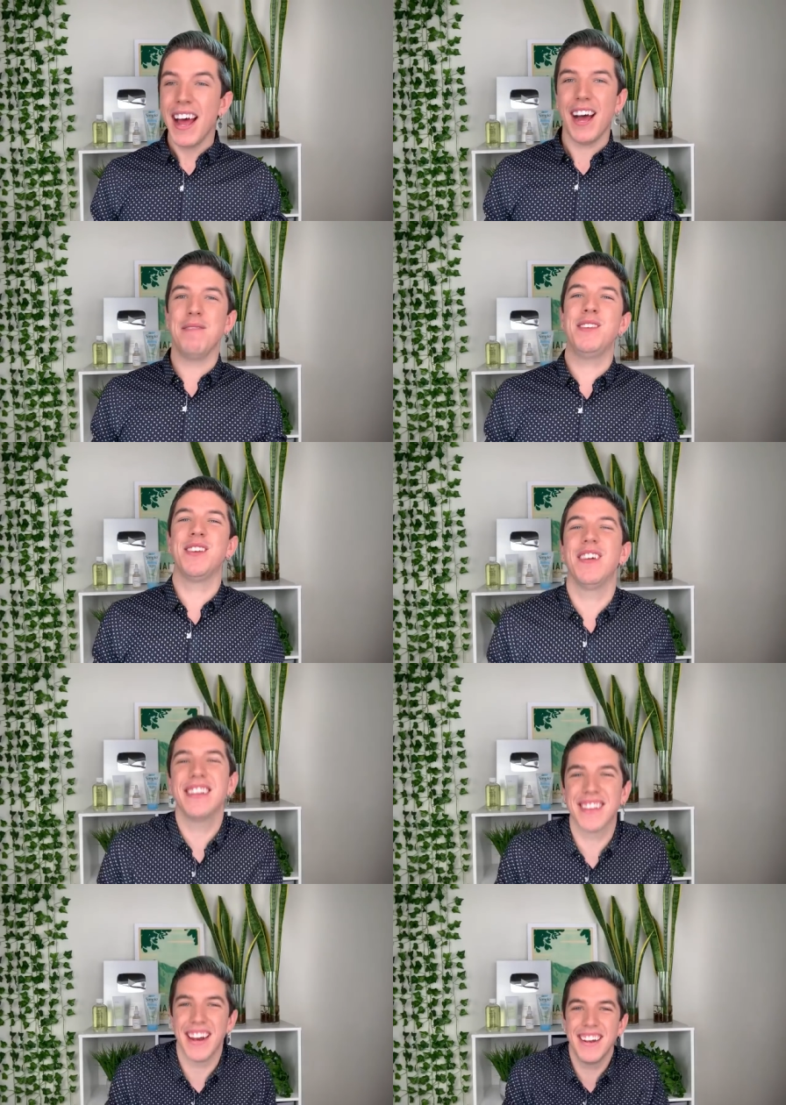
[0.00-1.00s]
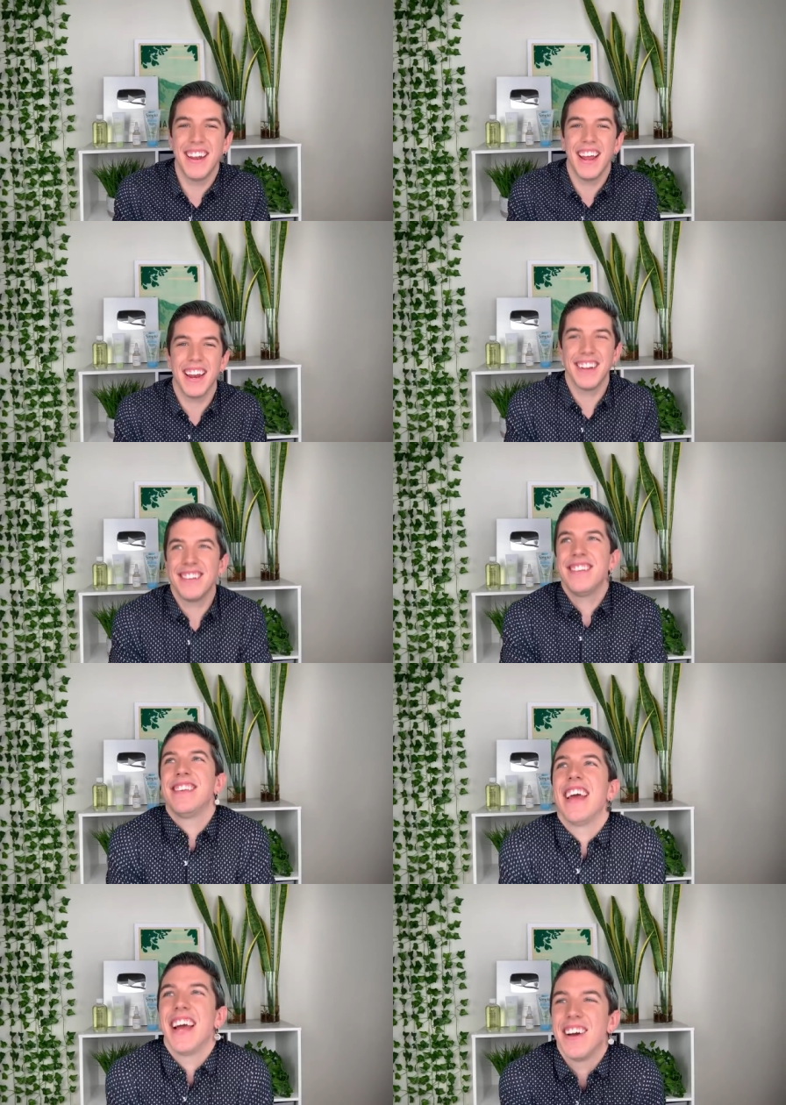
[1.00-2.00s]
I'm so excited today. Can I just
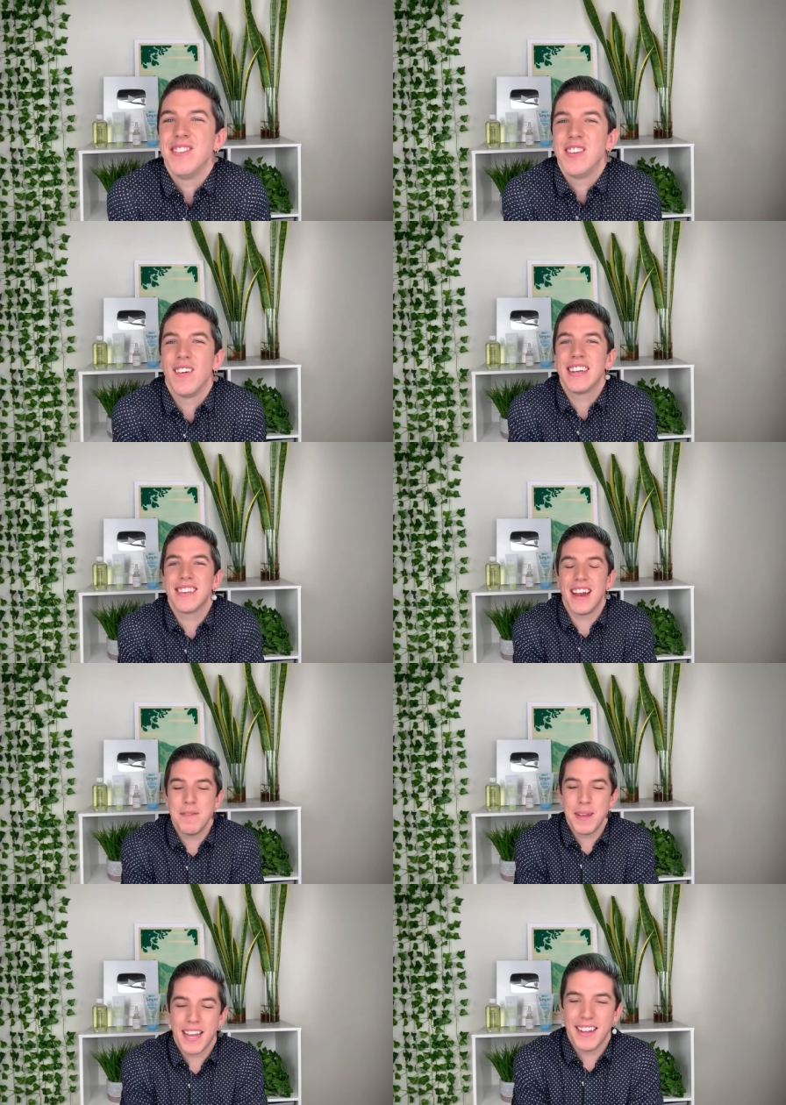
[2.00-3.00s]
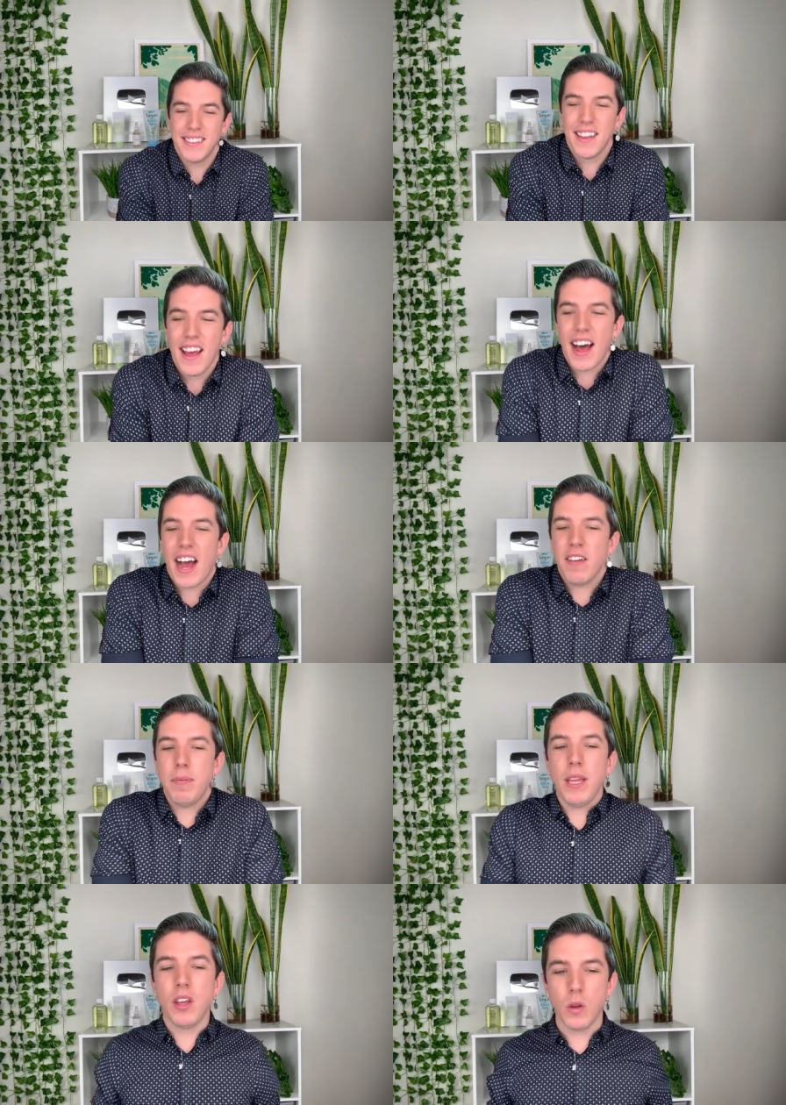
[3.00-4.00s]
say I'm so excited because I've
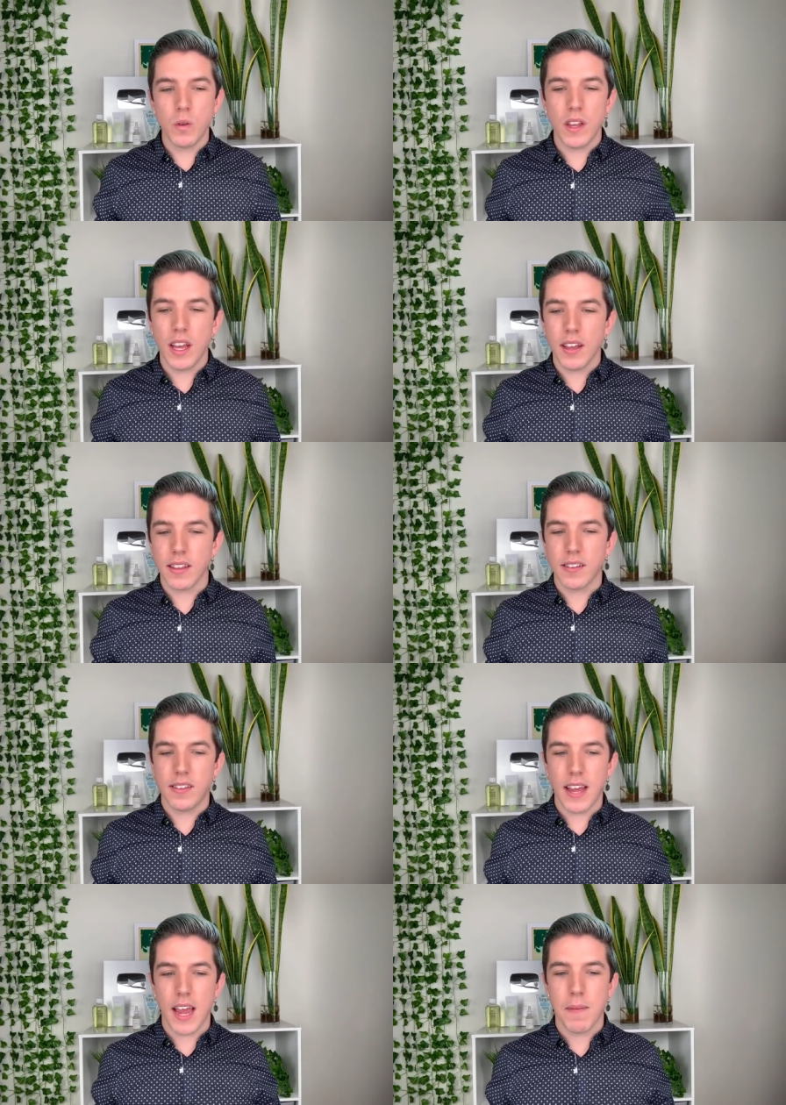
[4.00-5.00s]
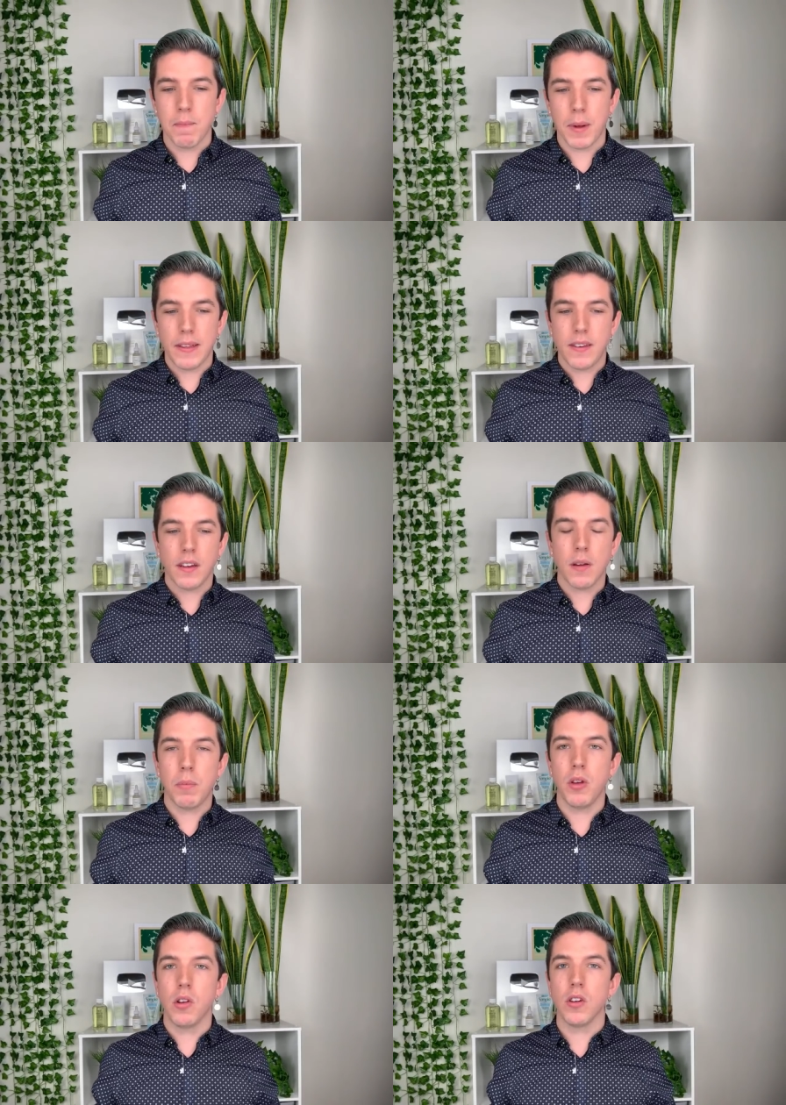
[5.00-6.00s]
been using the same busted
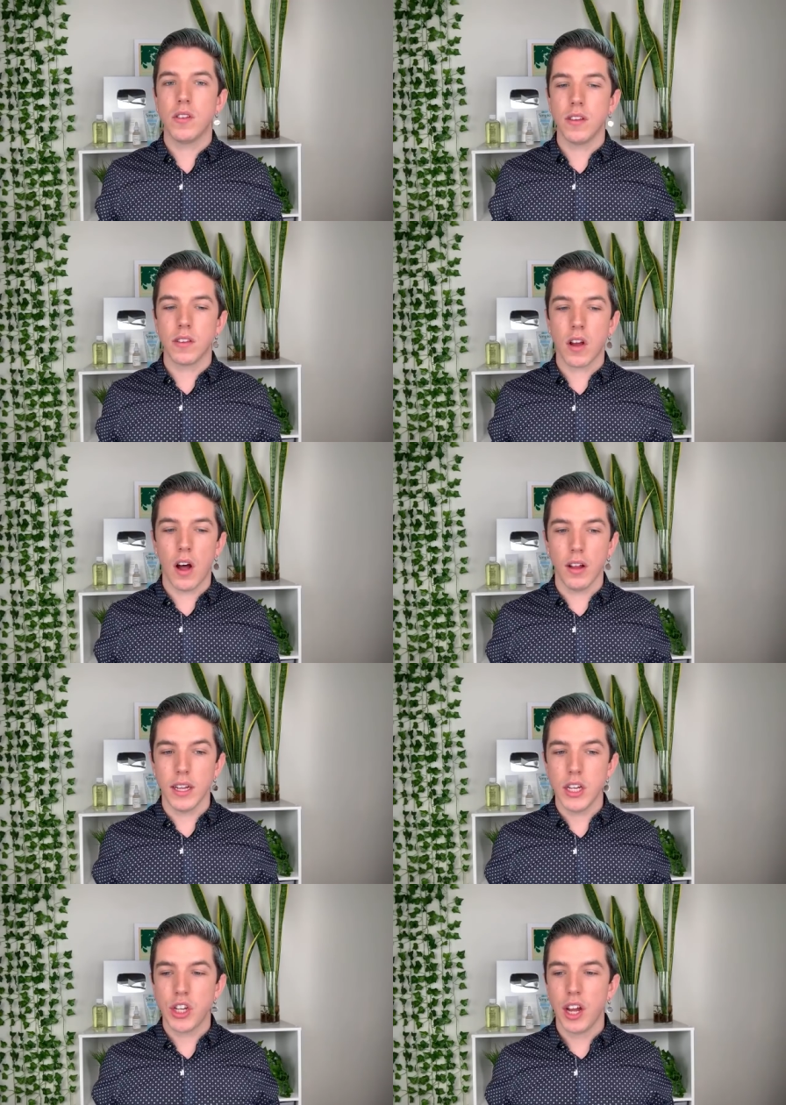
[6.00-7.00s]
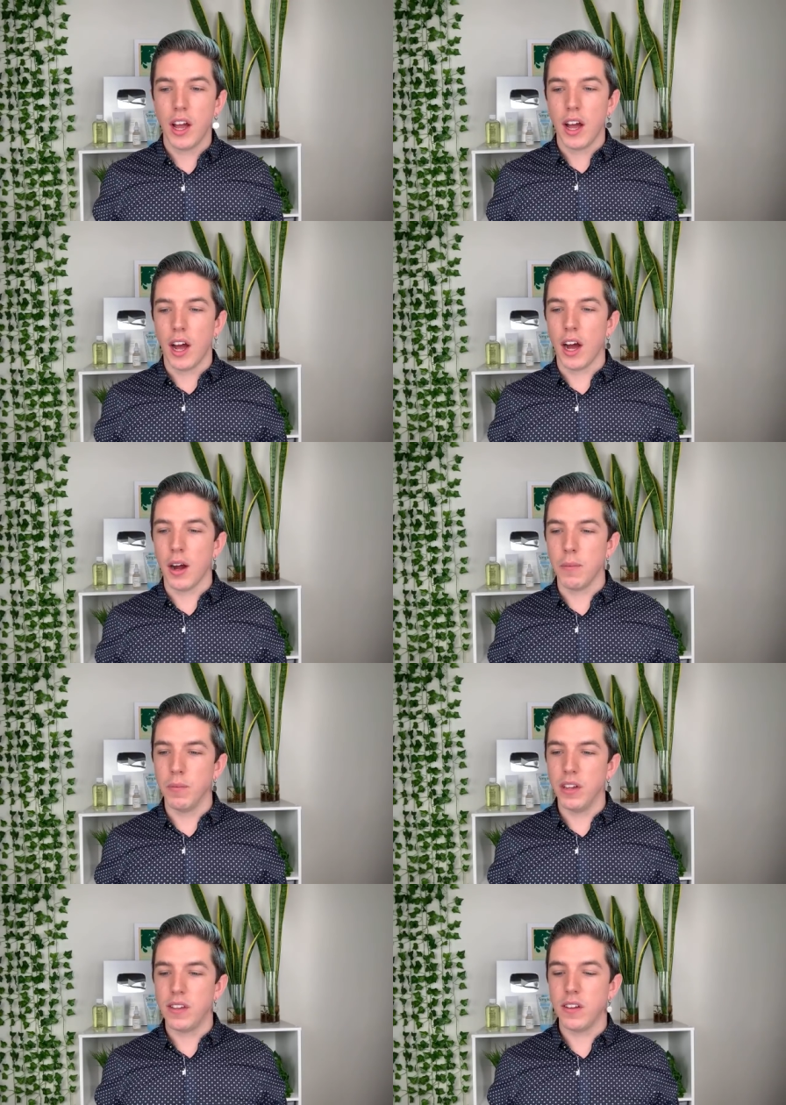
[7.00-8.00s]
computer since college
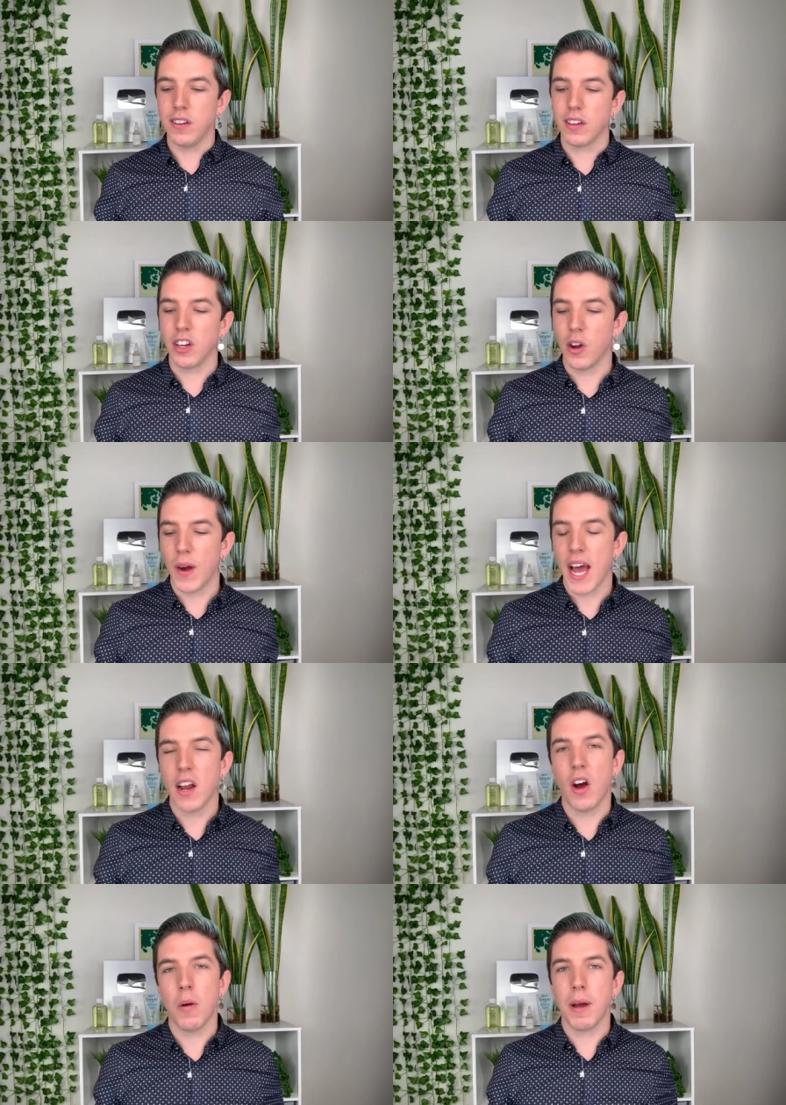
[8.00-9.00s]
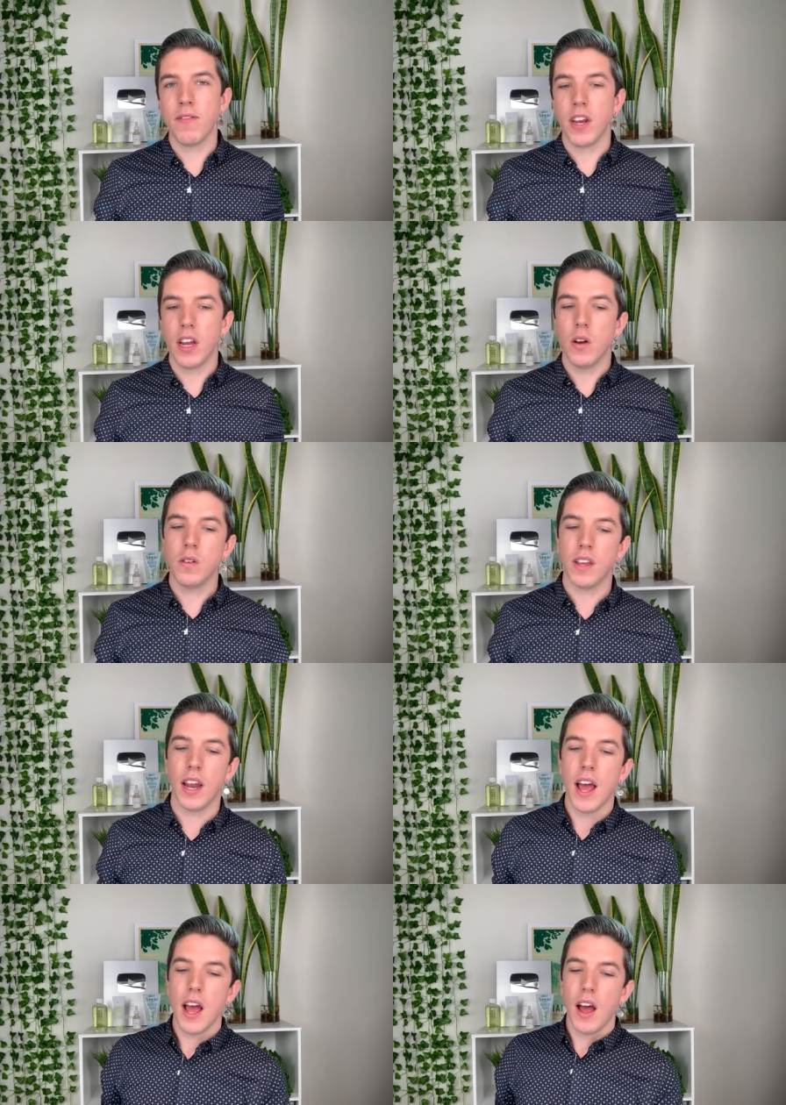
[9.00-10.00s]
um, to, you know, edit all my videos and